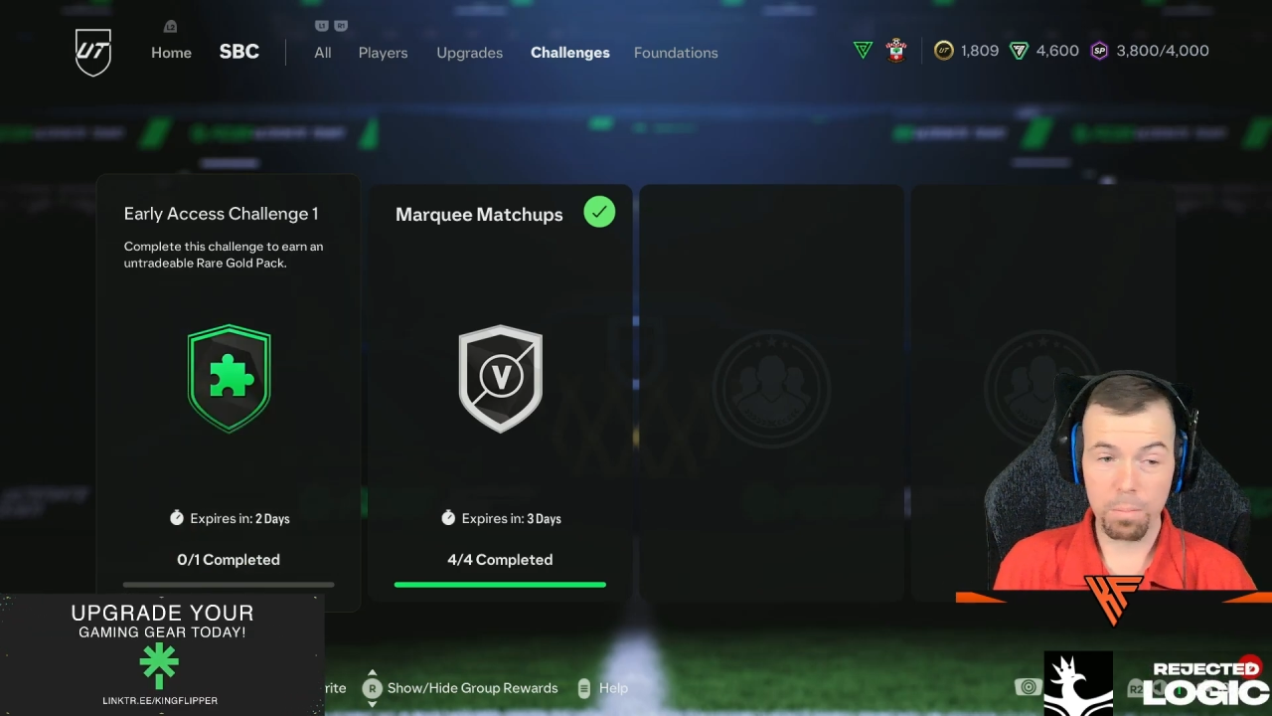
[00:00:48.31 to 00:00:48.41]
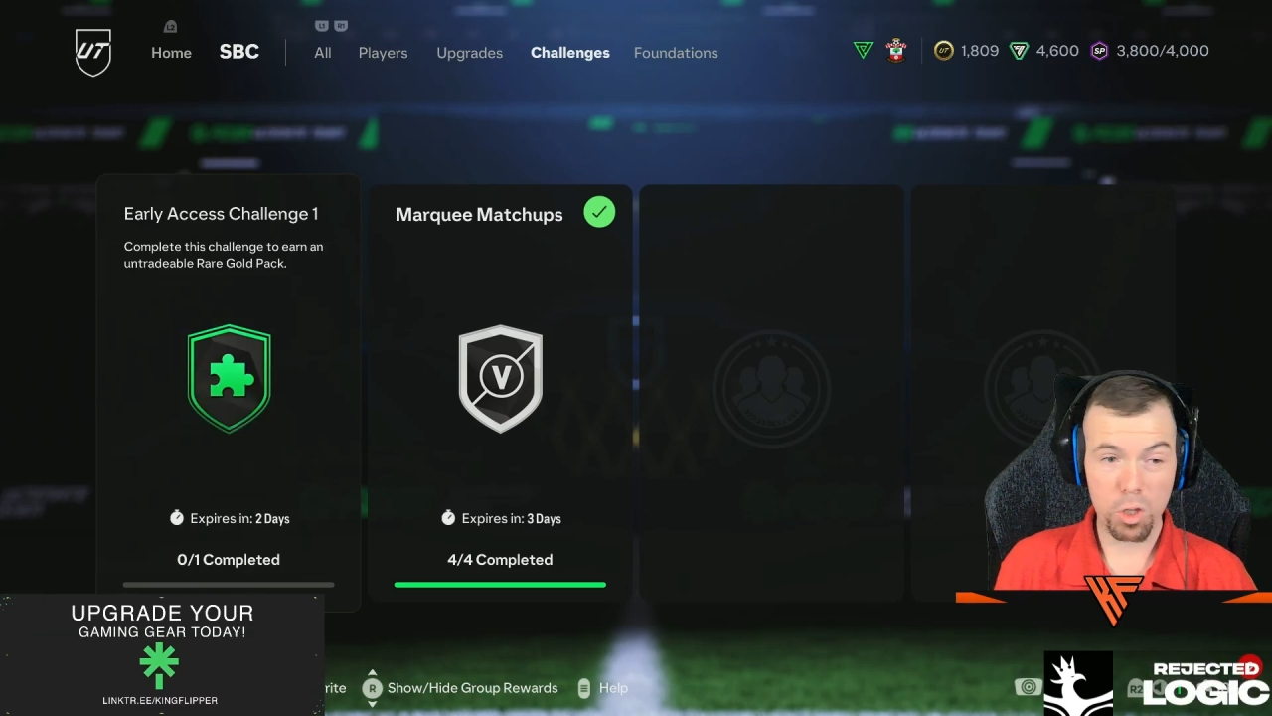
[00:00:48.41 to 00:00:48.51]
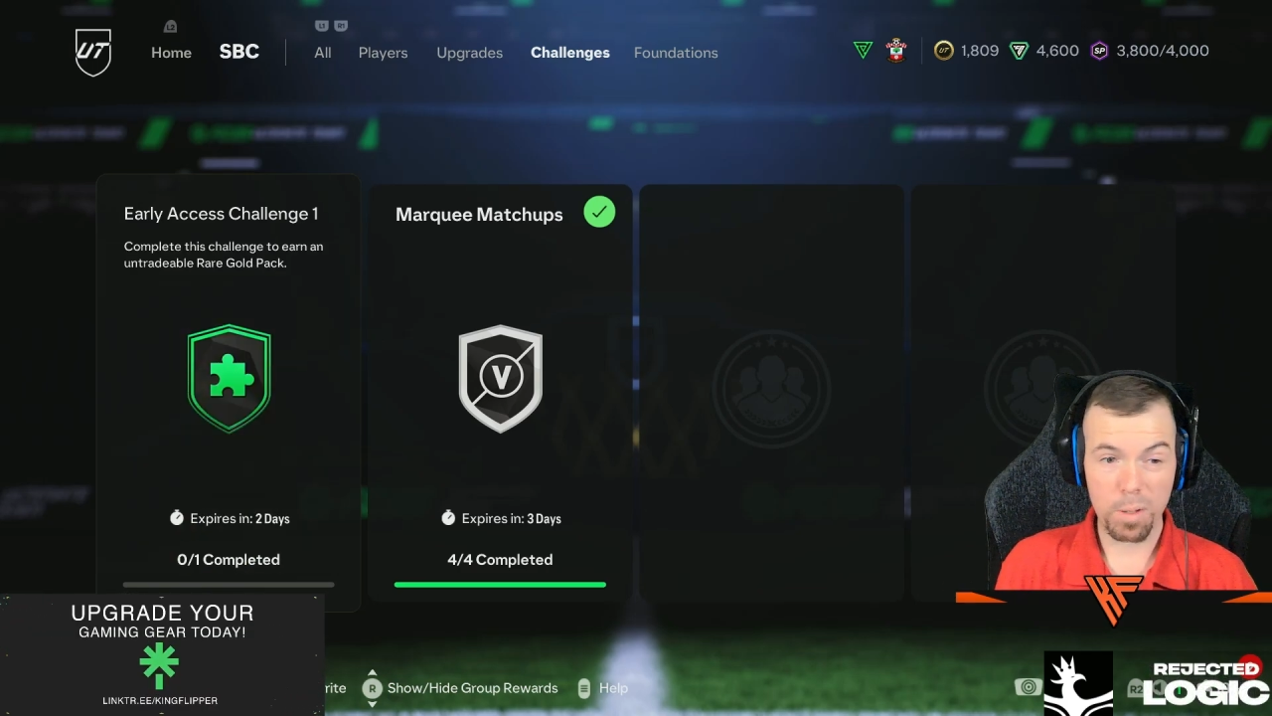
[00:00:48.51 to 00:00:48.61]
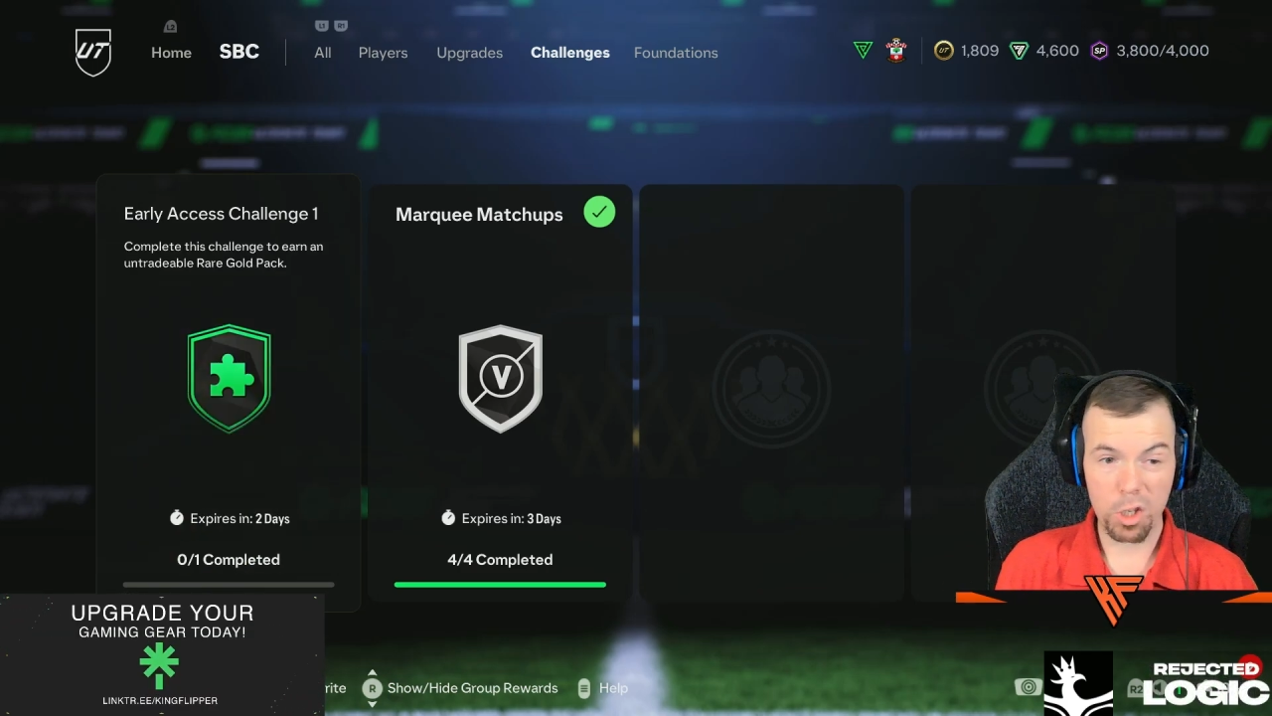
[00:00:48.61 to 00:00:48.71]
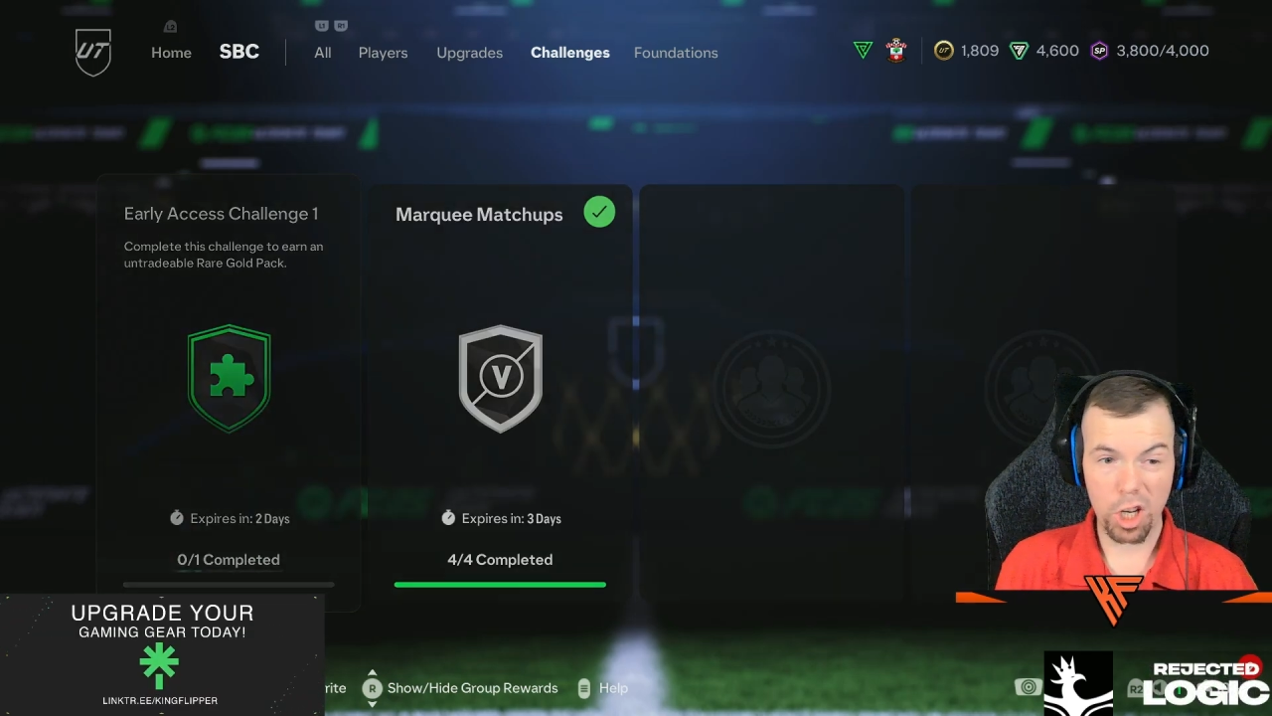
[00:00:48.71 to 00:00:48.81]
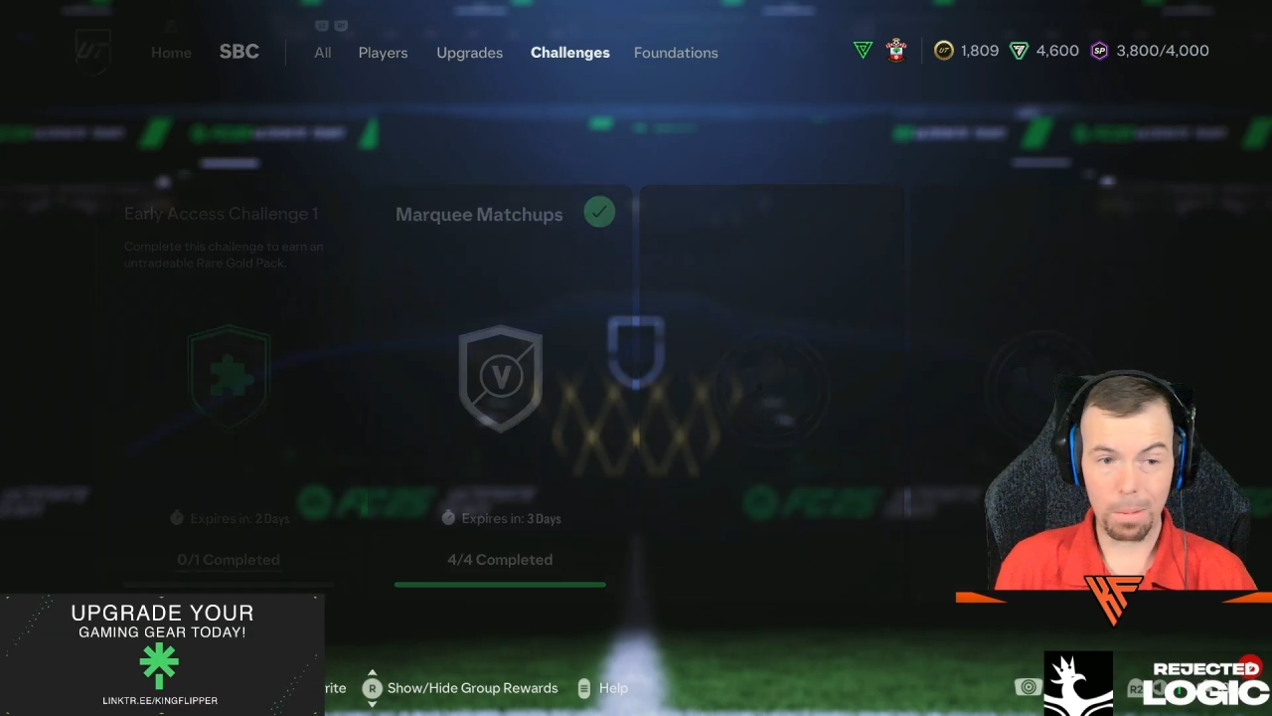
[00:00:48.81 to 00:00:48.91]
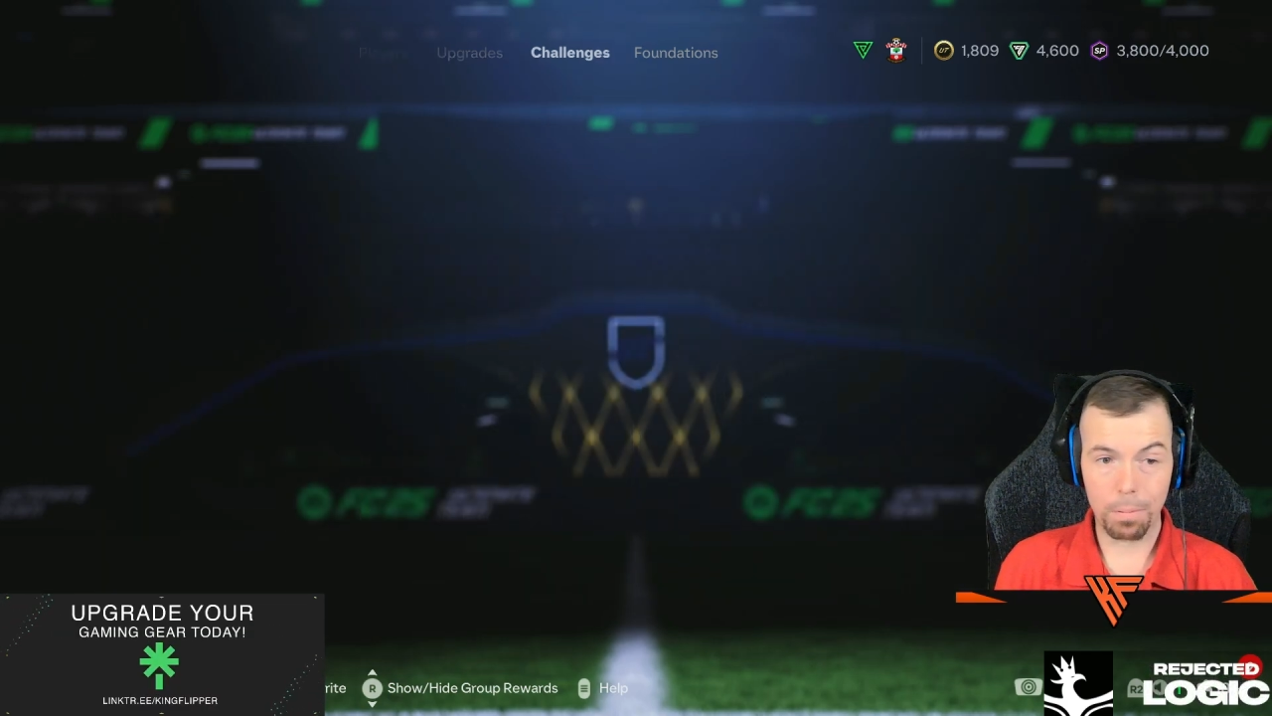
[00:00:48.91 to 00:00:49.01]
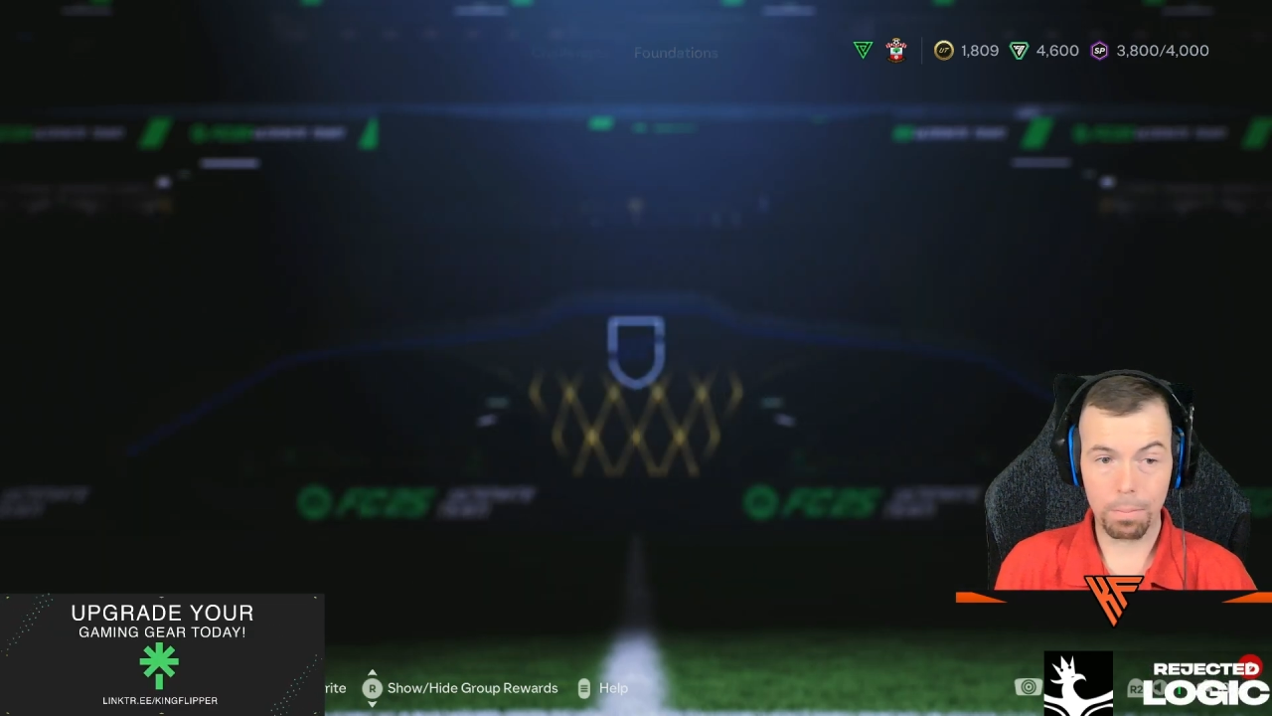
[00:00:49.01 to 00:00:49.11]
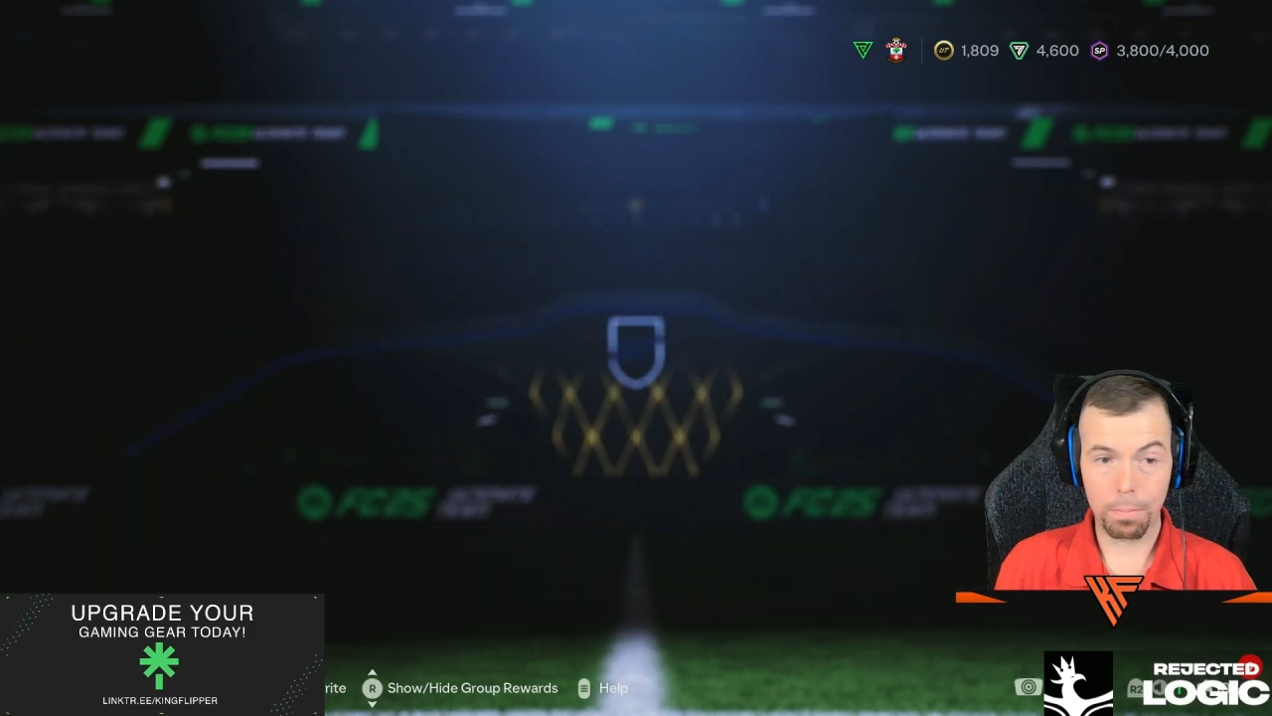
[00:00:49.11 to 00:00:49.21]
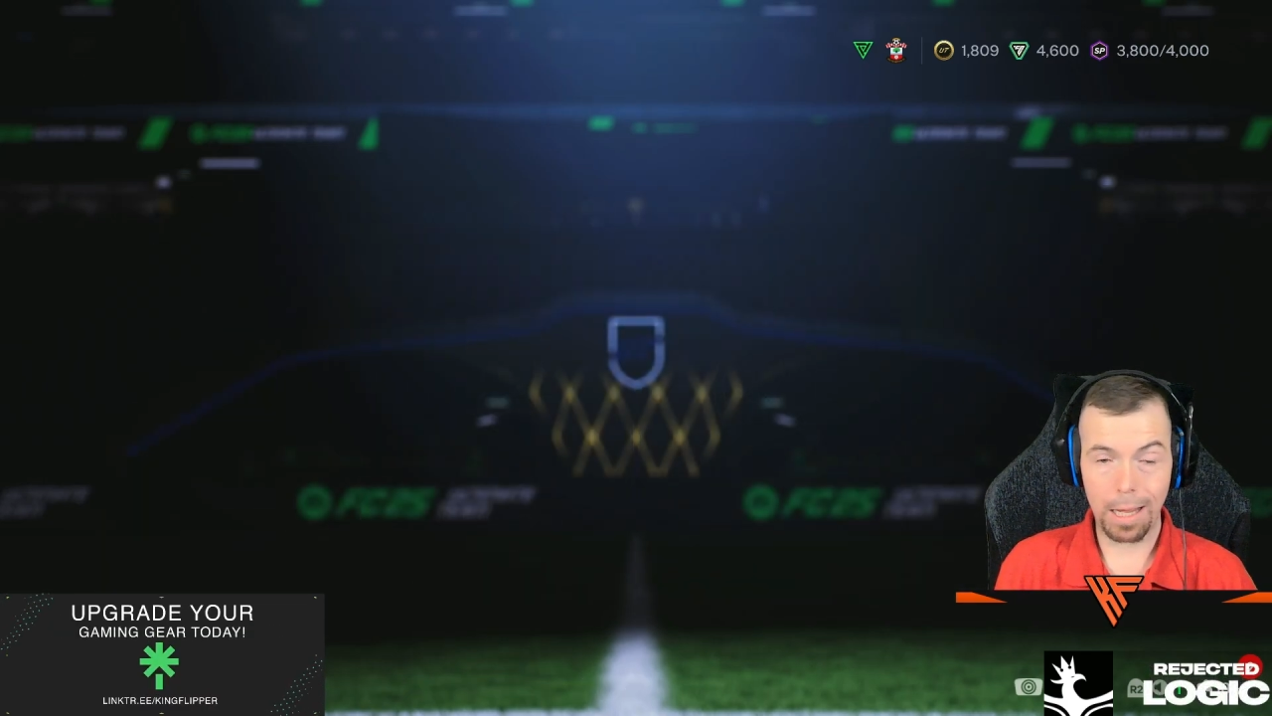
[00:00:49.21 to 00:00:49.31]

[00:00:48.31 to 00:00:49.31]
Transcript: must be cheap.